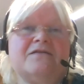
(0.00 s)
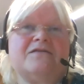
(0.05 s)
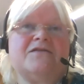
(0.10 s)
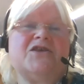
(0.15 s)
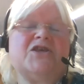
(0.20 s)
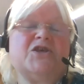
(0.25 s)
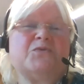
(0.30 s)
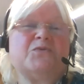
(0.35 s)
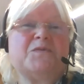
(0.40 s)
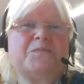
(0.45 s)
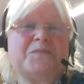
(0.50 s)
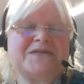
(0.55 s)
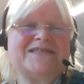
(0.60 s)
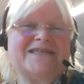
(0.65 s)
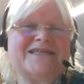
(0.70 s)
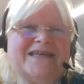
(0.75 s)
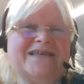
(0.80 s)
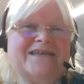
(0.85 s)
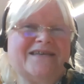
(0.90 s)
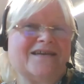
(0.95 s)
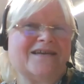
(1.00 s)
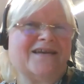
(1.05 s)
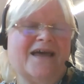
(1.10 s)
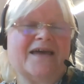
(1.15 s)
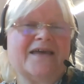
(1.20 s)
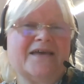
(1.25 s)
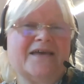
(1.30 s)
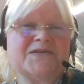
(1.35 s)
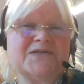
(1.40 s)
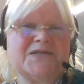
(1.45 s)
that you would particularly
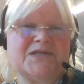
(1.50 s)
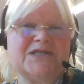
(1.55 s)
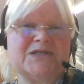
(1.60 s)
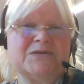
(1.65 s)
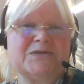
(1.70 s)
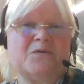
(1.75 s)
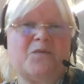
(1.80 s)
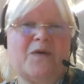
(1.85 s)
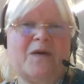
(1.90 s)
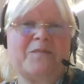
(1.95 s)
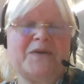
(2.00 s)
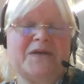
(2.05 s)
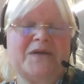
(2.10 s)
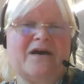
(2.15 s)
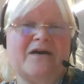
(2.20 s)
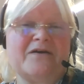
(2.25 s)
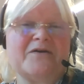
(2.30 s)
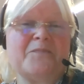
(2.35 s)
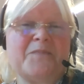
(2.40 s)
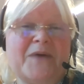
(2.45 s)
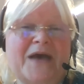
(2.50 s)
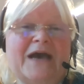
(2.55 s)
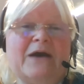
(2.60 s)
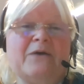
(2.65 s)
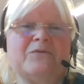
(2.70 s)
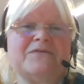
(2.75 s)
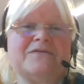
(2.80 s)
like us to do a webinar about,